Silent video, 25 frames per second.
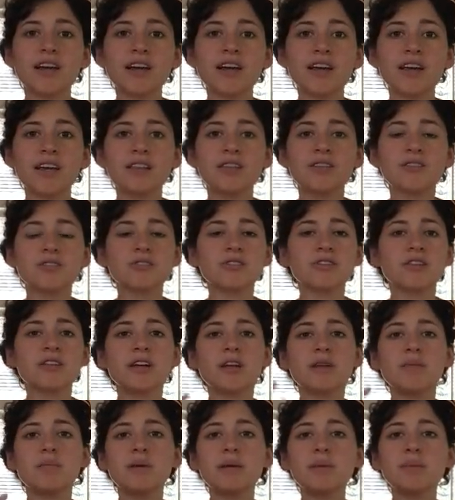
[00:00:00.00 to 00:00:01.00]
and there's a
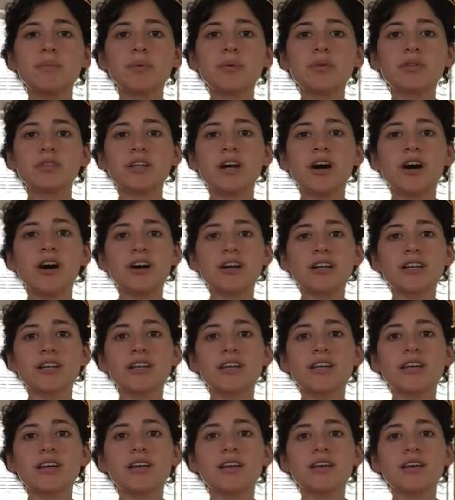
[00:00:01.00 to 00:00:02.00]
lot of people
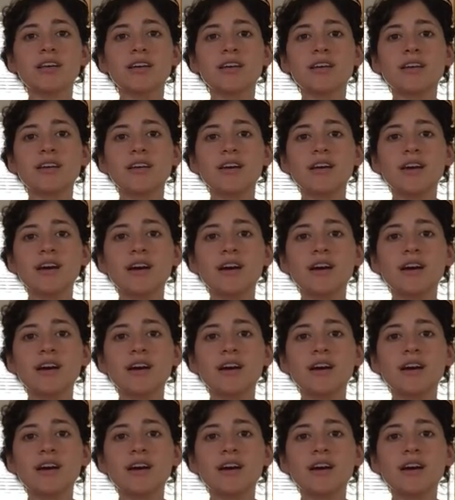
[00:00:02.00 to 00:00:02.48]
talking,